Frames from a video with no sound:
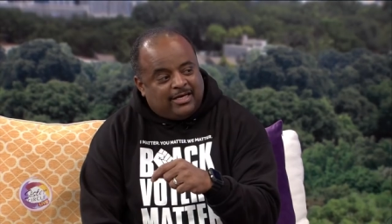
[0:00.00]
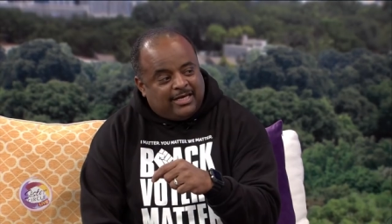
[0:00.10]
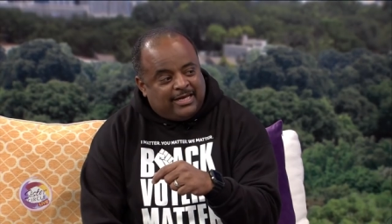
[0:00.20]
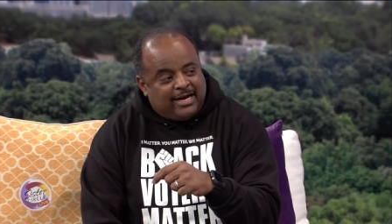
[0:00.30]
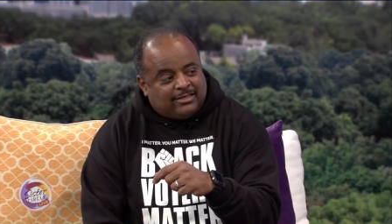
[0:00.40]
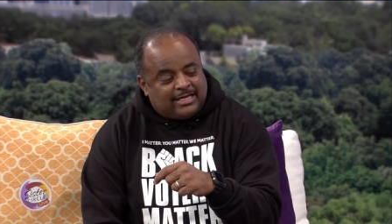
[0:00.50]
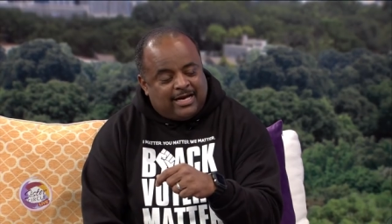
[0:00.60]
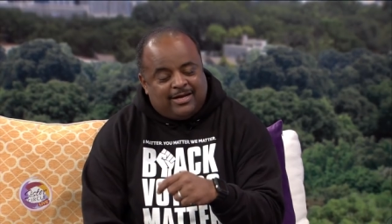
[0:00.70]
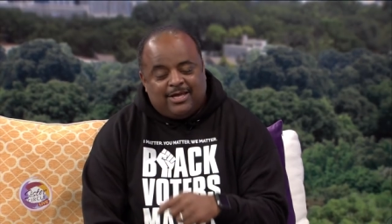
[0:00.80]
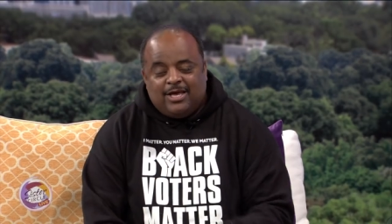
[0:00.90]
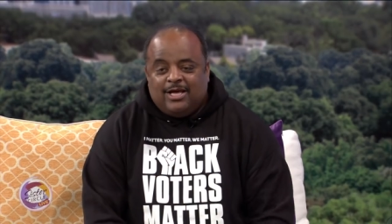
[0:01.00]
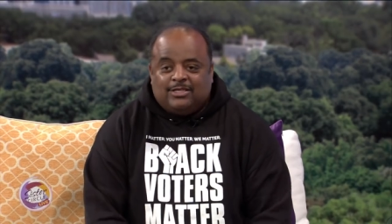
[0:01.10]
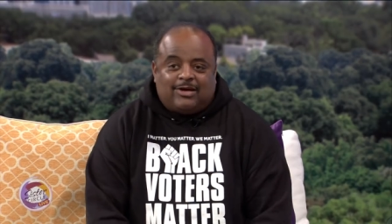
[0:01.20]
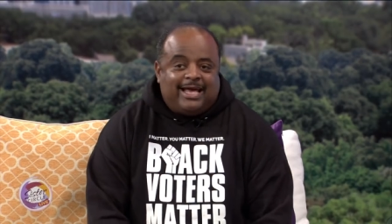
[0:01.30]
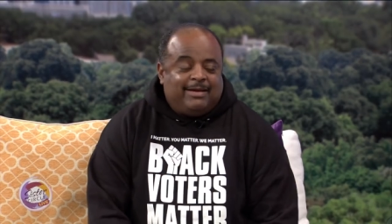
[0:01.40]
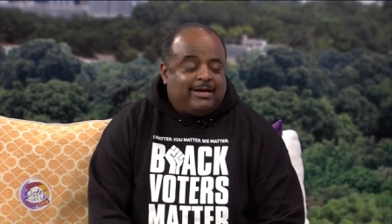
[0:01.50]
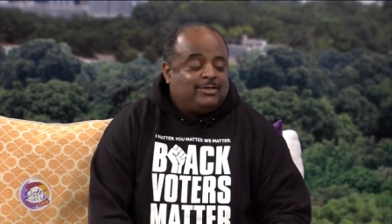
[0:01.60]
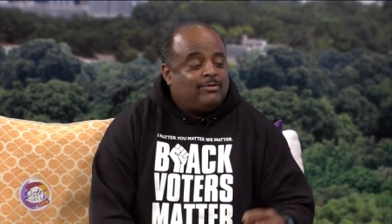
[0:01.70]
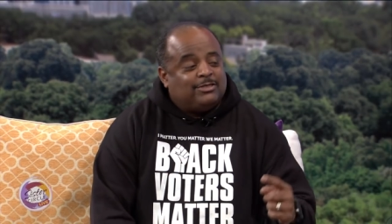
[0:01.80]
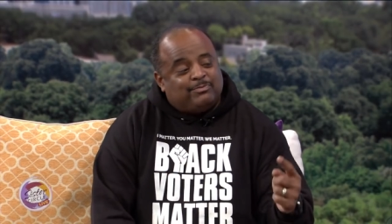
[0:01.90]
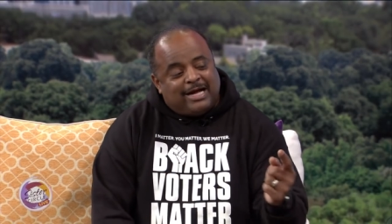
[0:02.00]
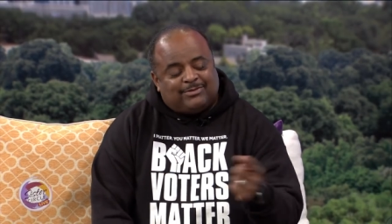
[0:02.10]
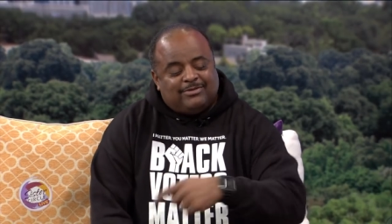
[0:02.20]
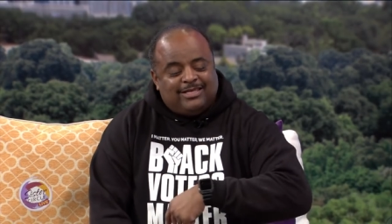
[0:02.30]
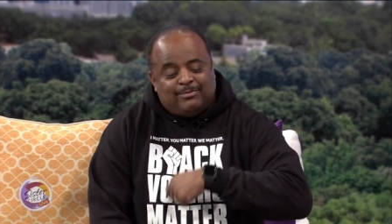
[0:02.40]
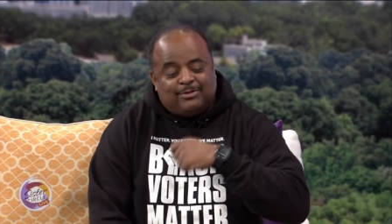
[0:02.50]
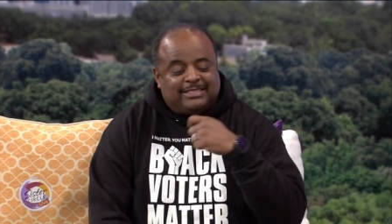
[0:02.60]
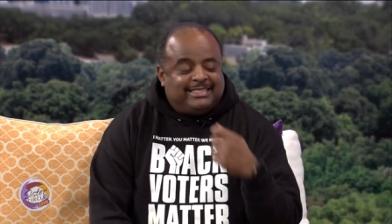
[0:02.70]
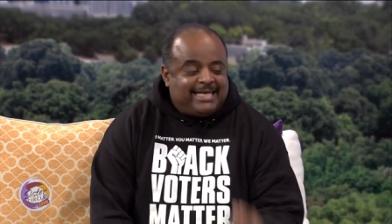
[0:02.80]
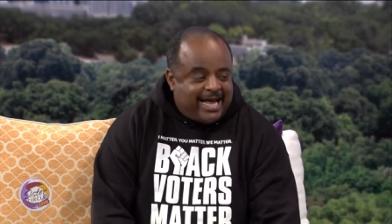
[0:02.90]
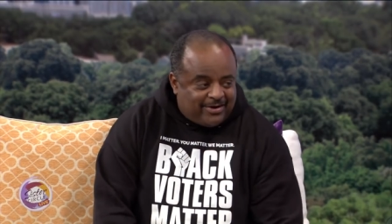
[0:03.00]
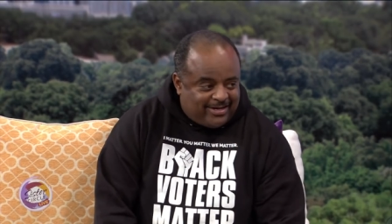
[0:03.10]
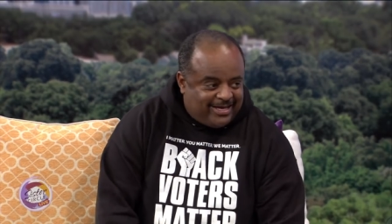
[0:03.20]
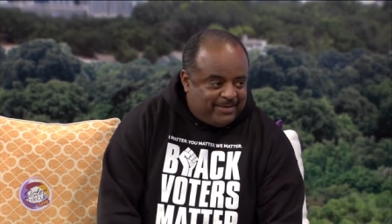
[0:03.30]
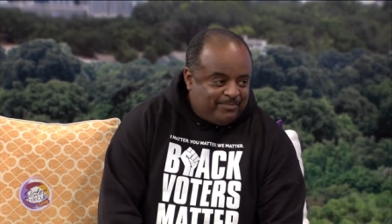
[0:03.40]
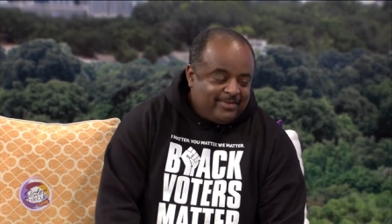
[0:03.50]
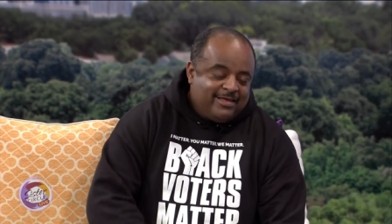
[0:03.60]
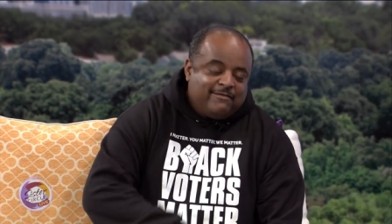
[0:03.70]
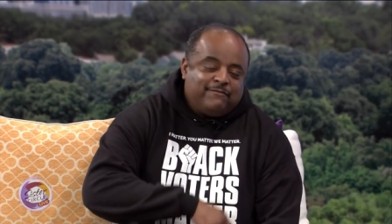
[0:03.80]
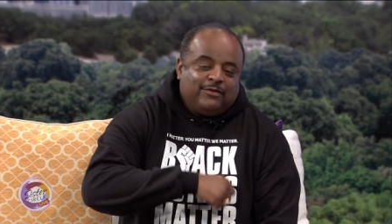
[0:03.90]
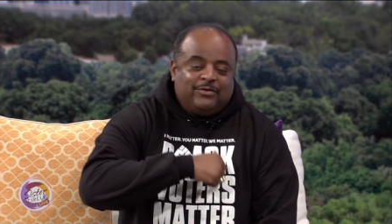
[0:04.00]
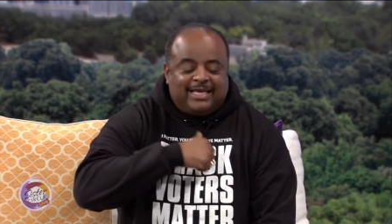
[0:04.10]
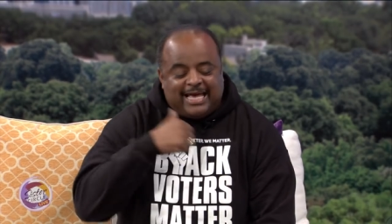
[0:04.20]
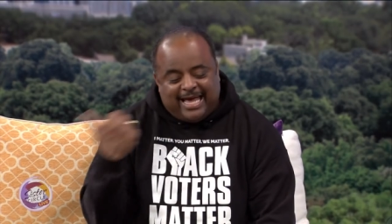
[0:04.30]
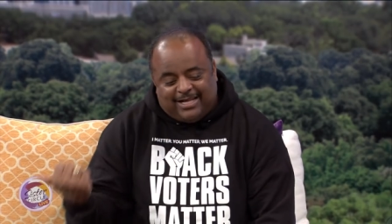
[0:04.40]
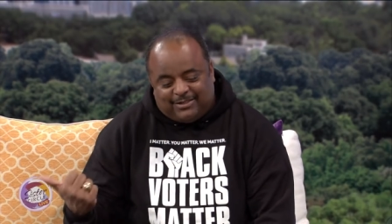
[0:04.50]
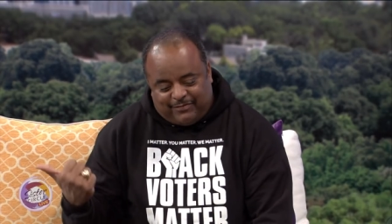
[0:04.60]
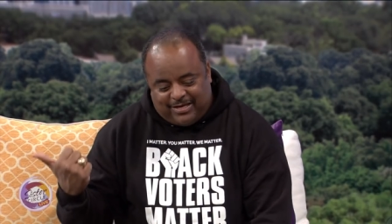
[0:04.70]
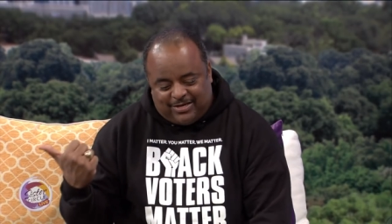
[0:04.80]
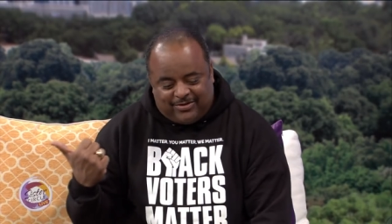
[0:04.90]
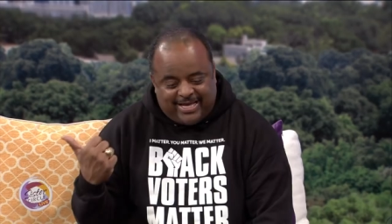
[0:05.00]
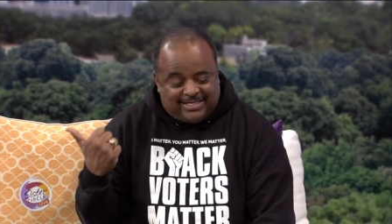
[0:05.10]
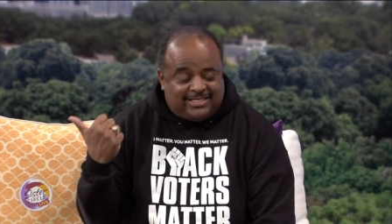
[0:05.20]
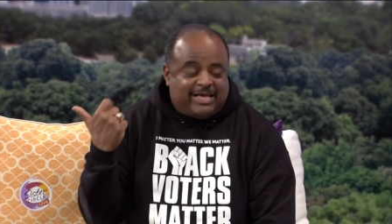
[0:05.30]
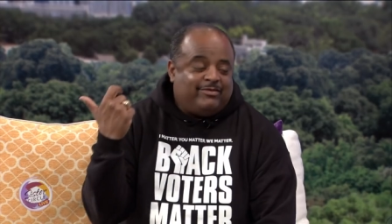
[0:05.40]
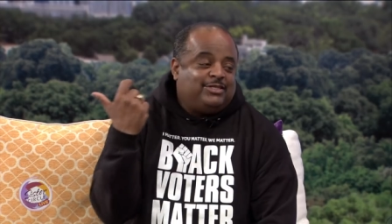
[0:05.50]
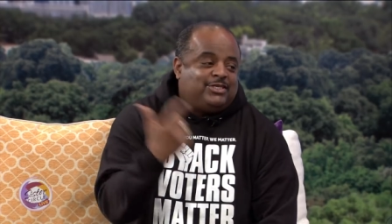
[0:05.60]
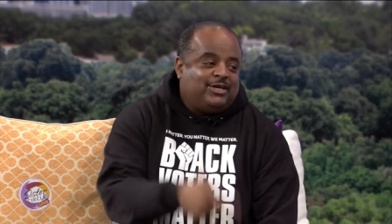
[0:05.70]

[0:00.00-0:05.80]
uh, in Harris County. Yes. So I hit about 12 spots with them on Saturday. Yes. Mm -hmm. Flew to Gainesville, hit seven